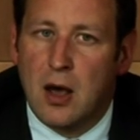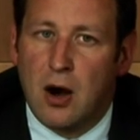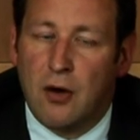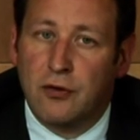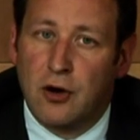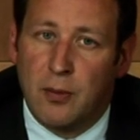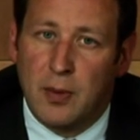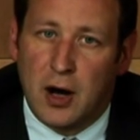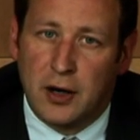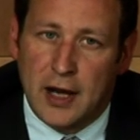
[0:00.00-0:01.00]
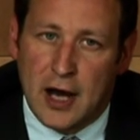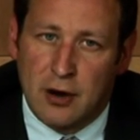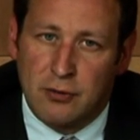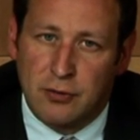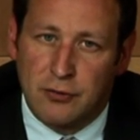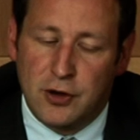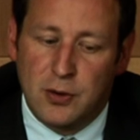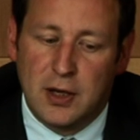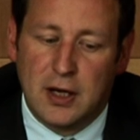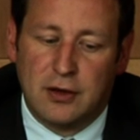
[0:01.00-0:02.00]
Ofcom are now
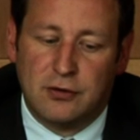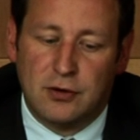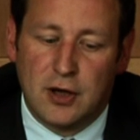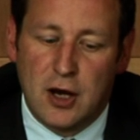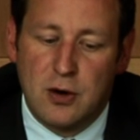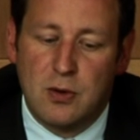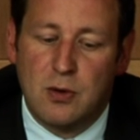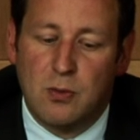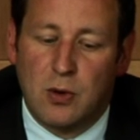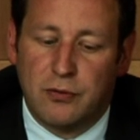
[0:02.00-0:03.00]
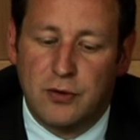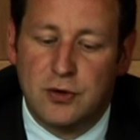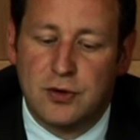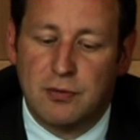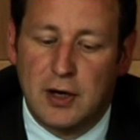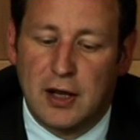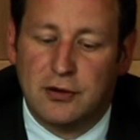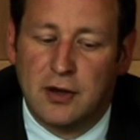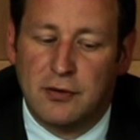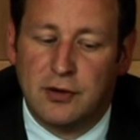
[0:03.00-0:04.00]
reviewing, as you know, what future relay
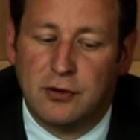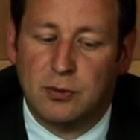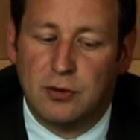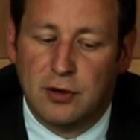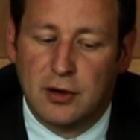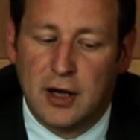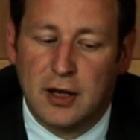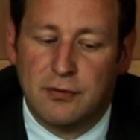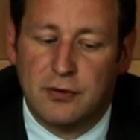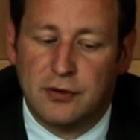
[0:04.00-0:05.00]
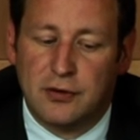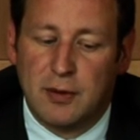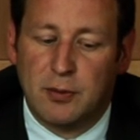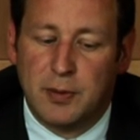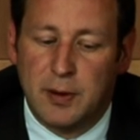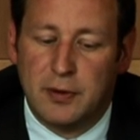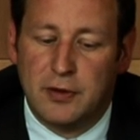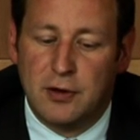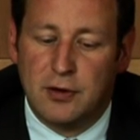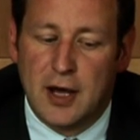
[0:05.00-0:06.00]
services would look like for disabled people in
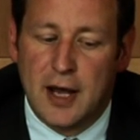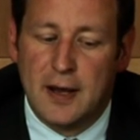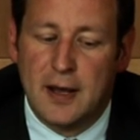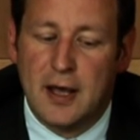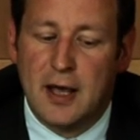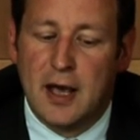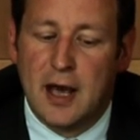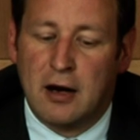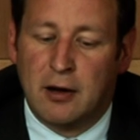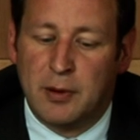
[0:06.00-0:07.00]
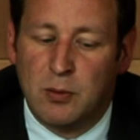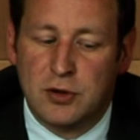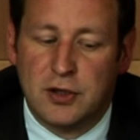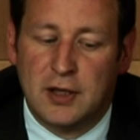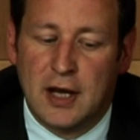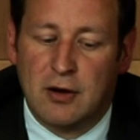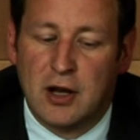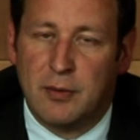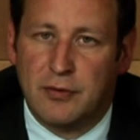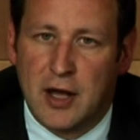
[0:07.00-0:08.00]
the UK, and I'll be watching the
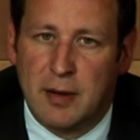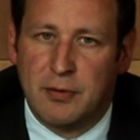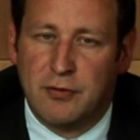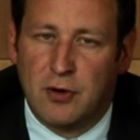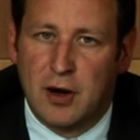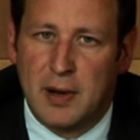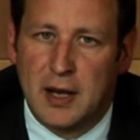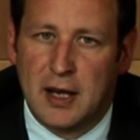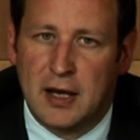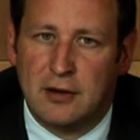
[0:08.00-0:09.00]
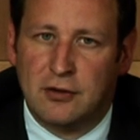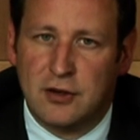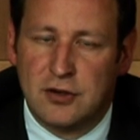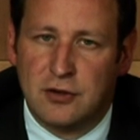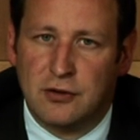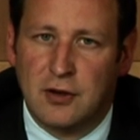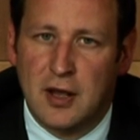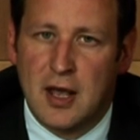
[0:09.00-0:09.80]
outcome of that before I make any decisions.